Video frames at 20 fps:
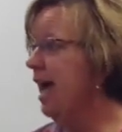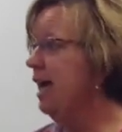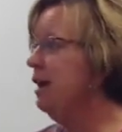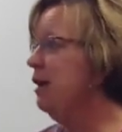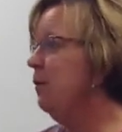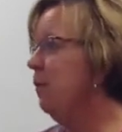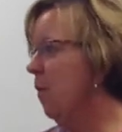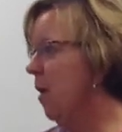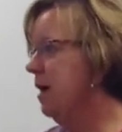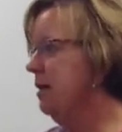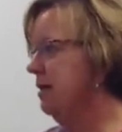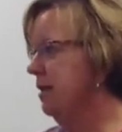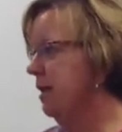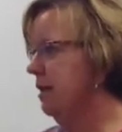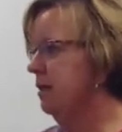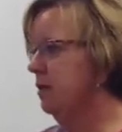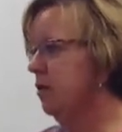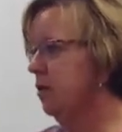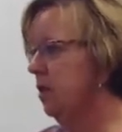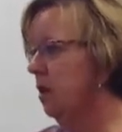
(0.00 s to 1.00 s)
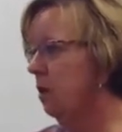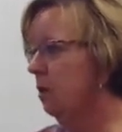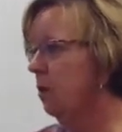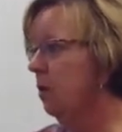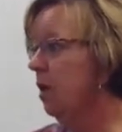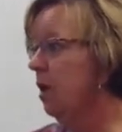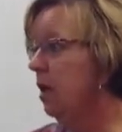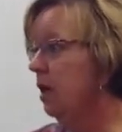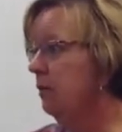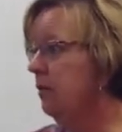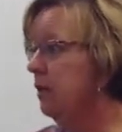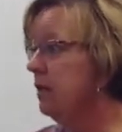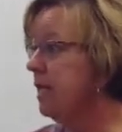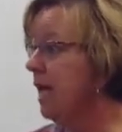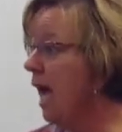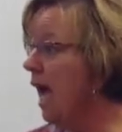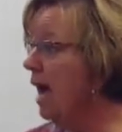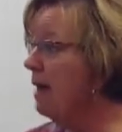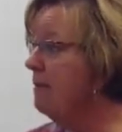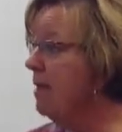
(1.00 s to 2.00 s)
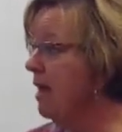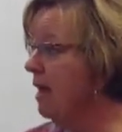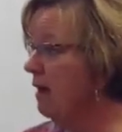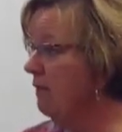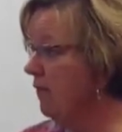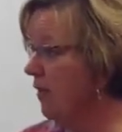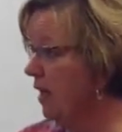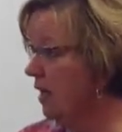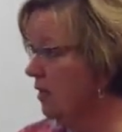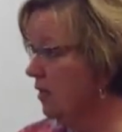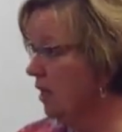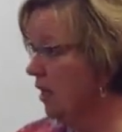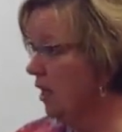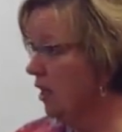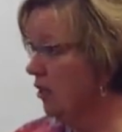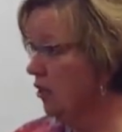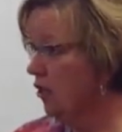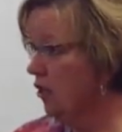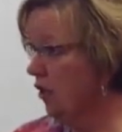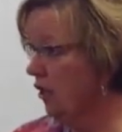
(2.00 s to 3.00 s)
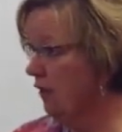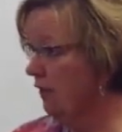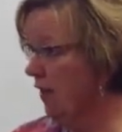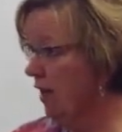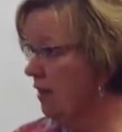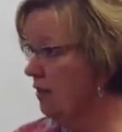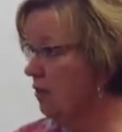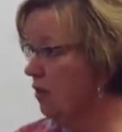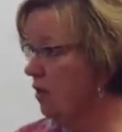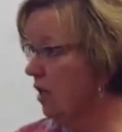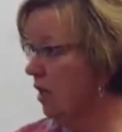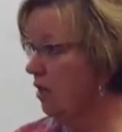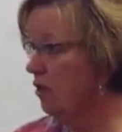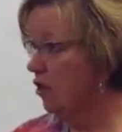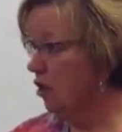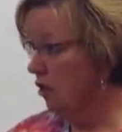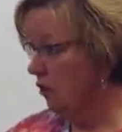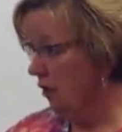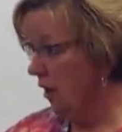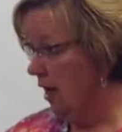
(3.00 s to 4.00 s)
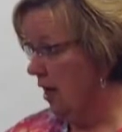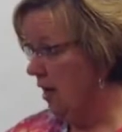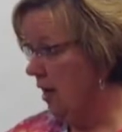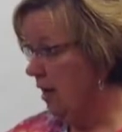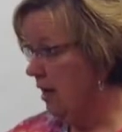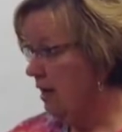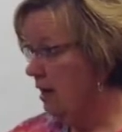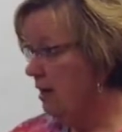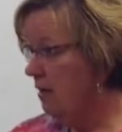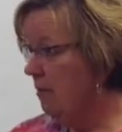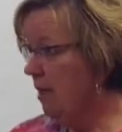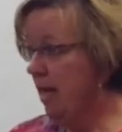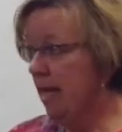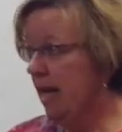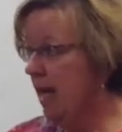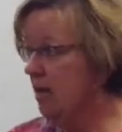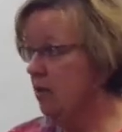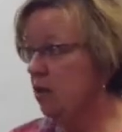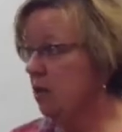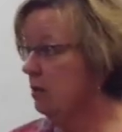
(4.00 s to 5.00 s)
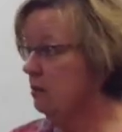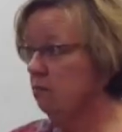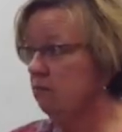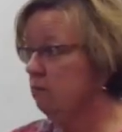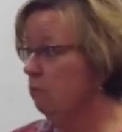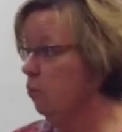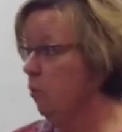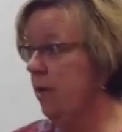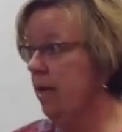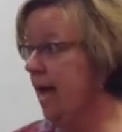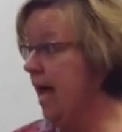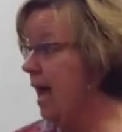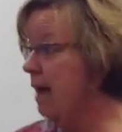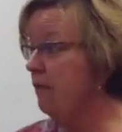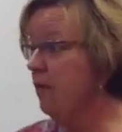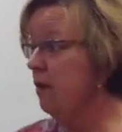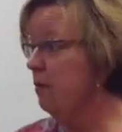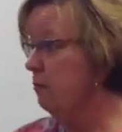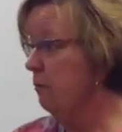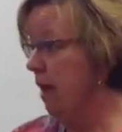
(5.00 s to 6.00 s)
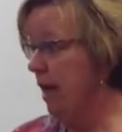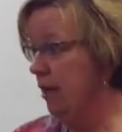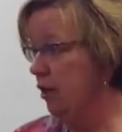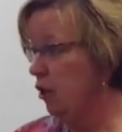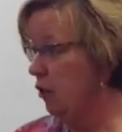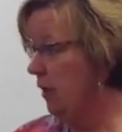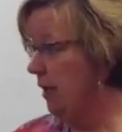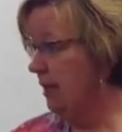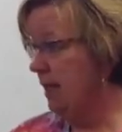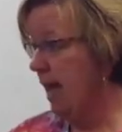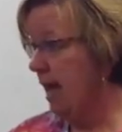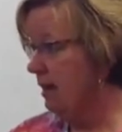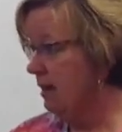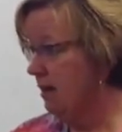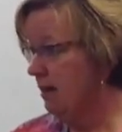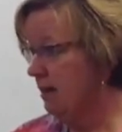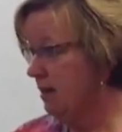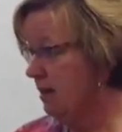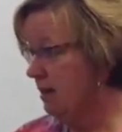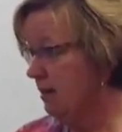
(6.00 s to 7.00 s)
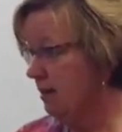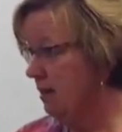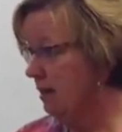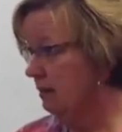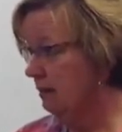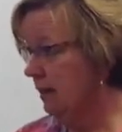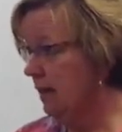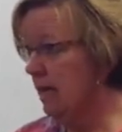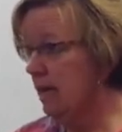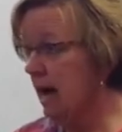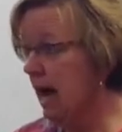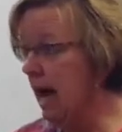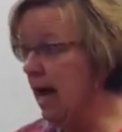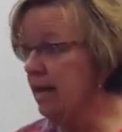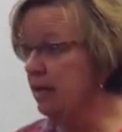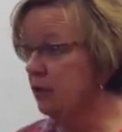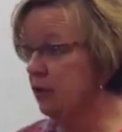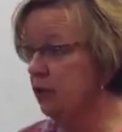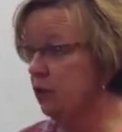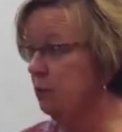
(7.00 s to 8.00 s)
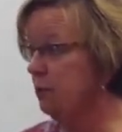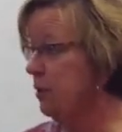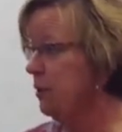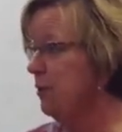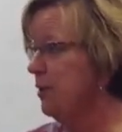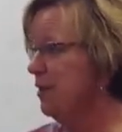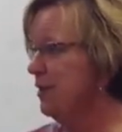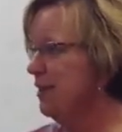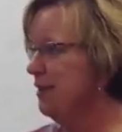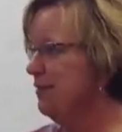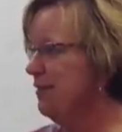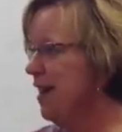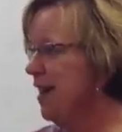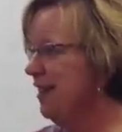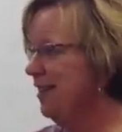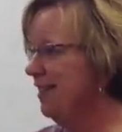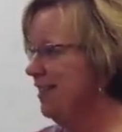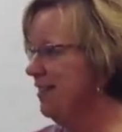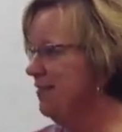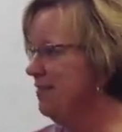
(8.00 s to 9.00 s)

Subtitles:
and it wasn't. So the timing of this in-service is good, because we haven't been doing that consistently. I assumed it was the final